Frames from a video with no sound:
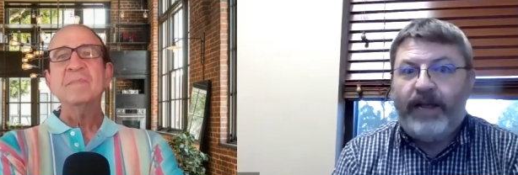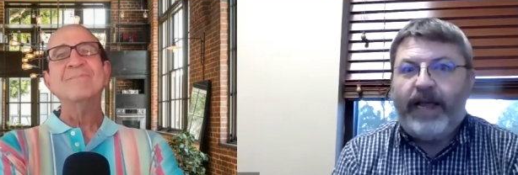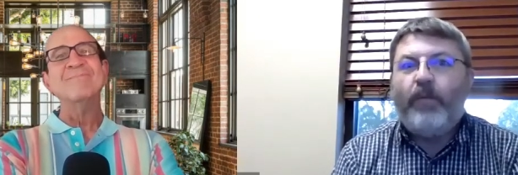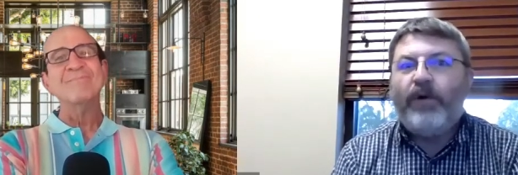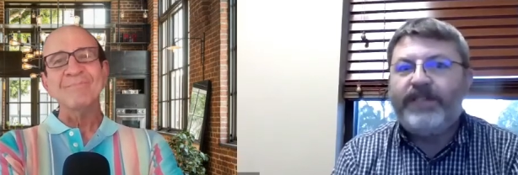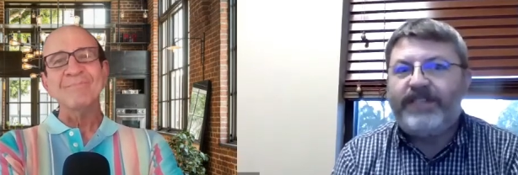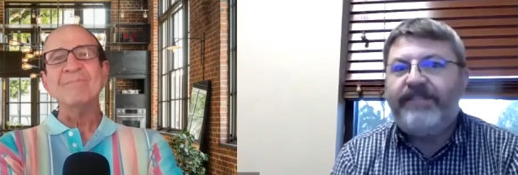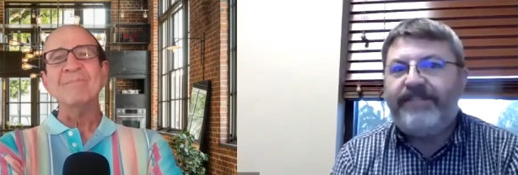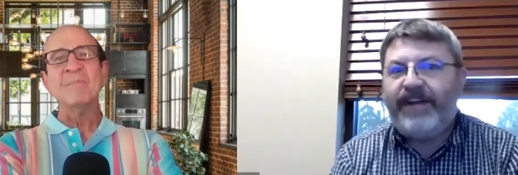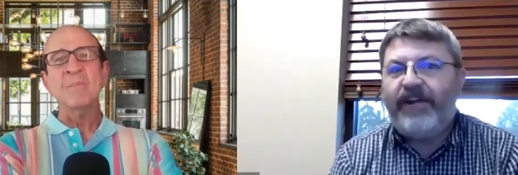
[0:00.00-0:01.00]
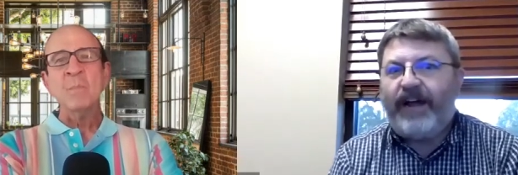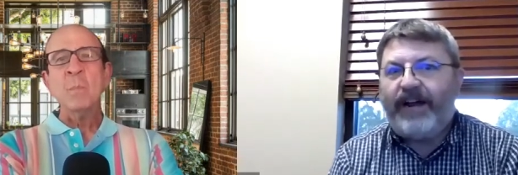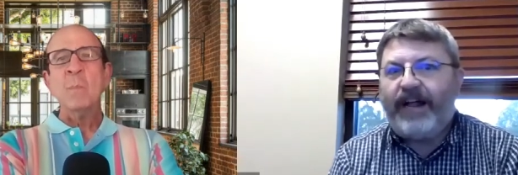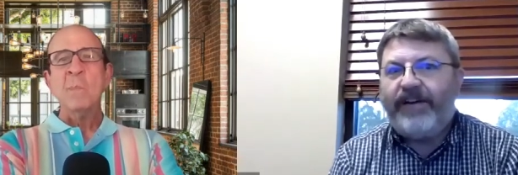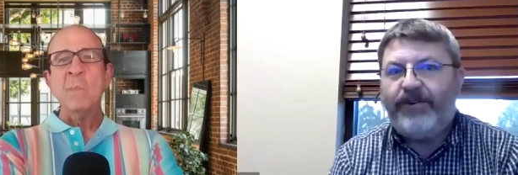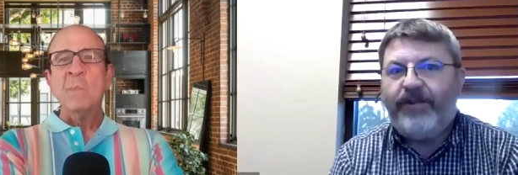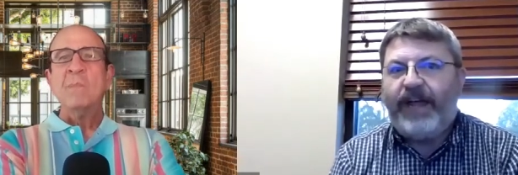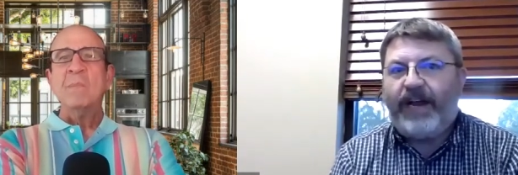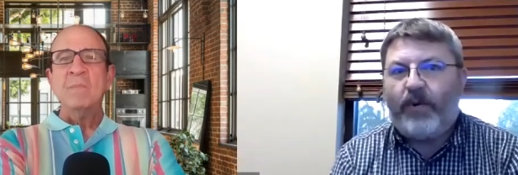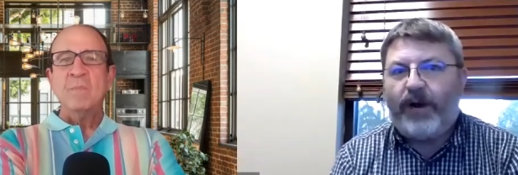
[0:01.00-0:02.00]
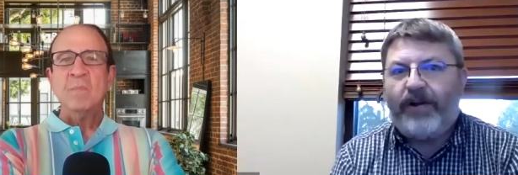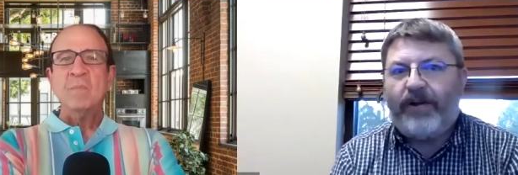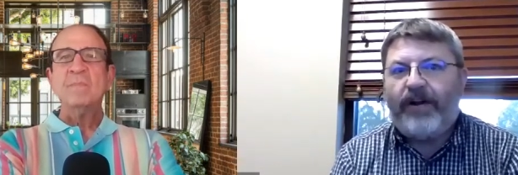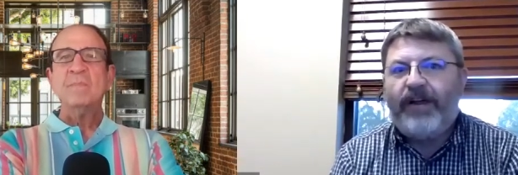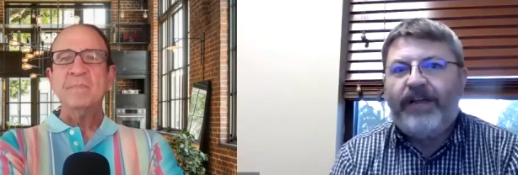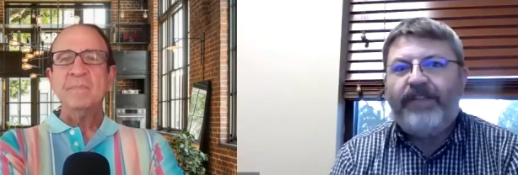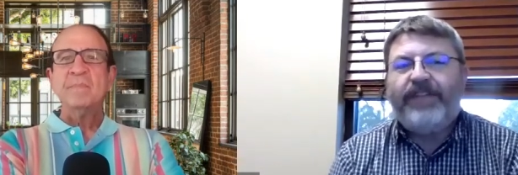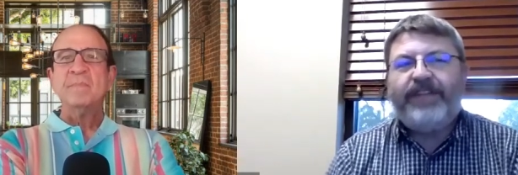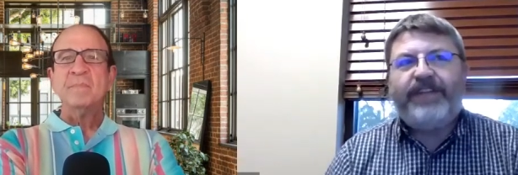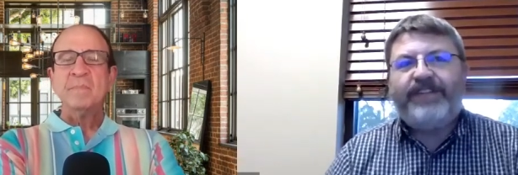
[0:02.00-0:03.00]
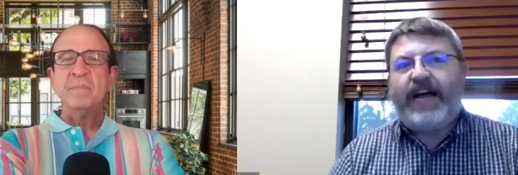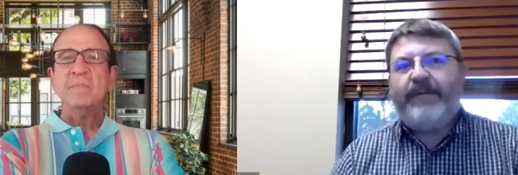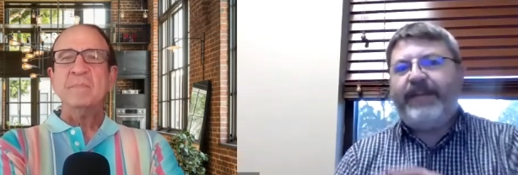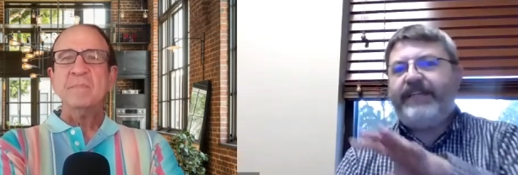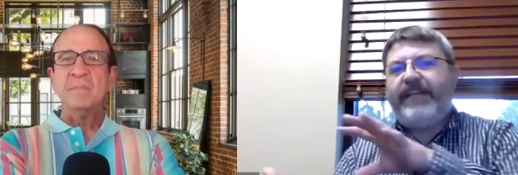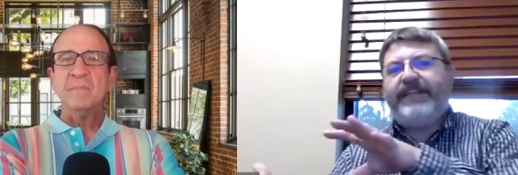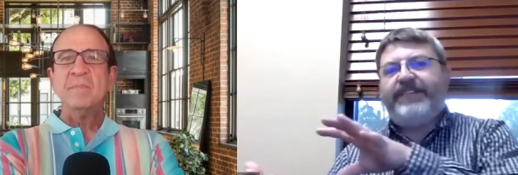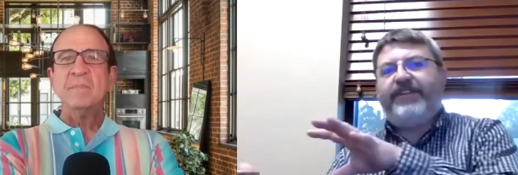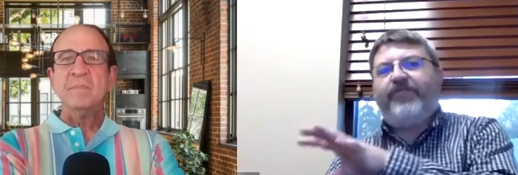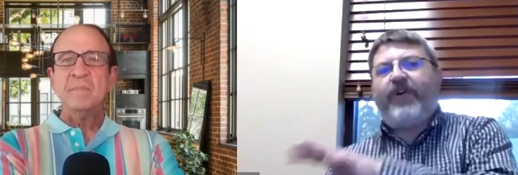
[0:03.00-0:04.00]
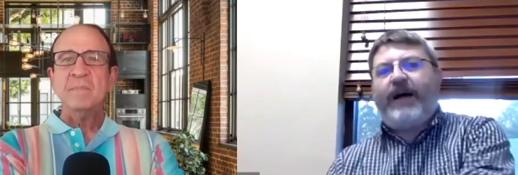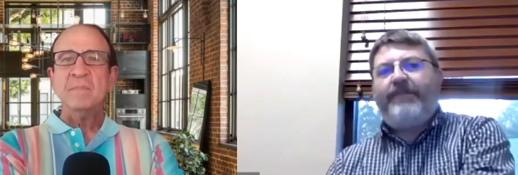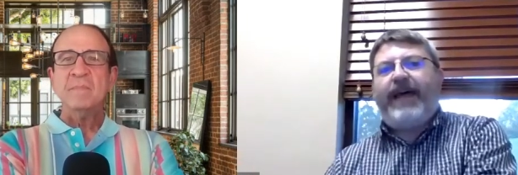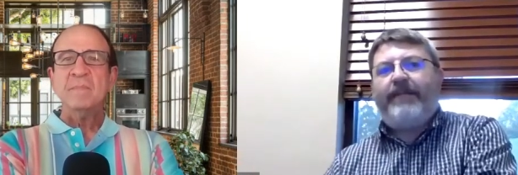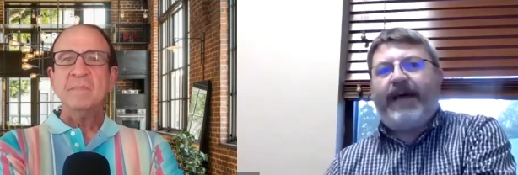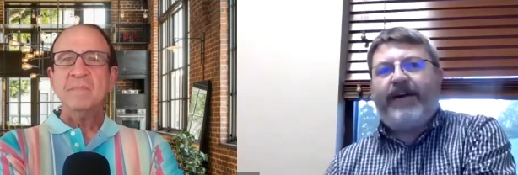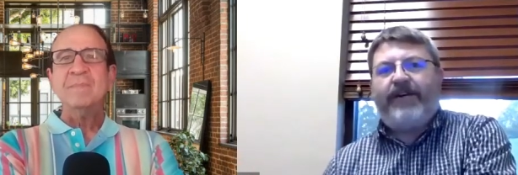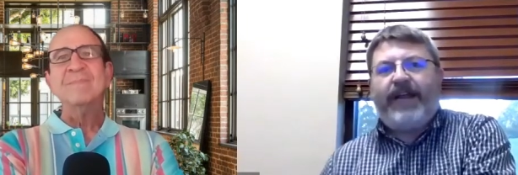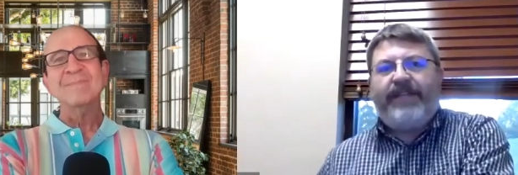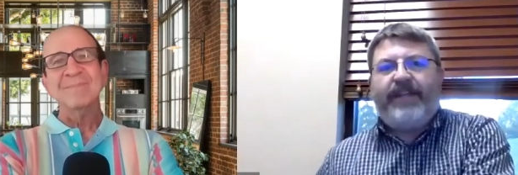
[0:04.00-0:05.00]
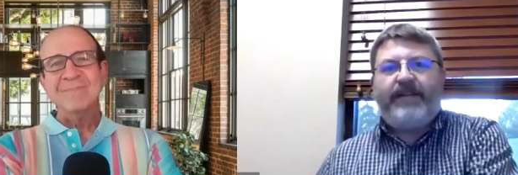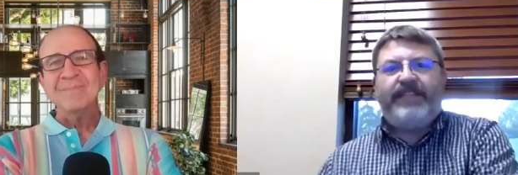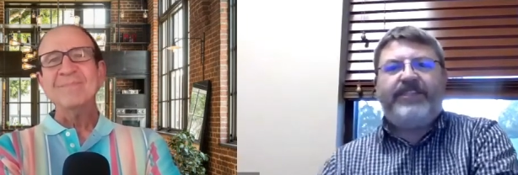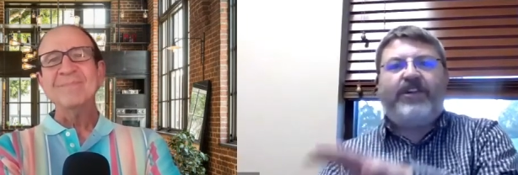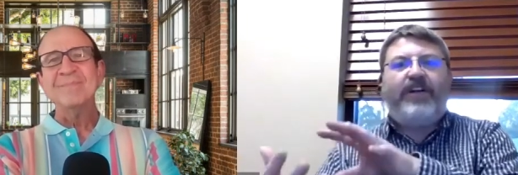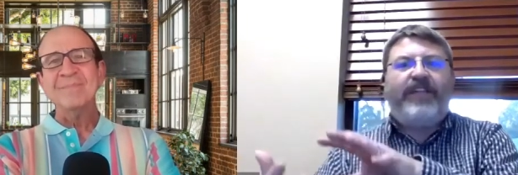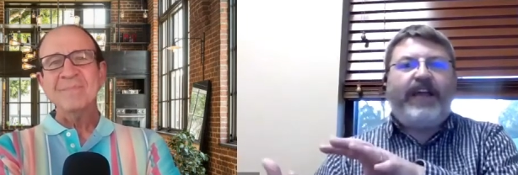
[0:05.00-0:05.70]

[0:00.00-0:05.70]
Speaker 1: And once they figure out how to do that quicker, the, the time that it takes to drop that battery and then install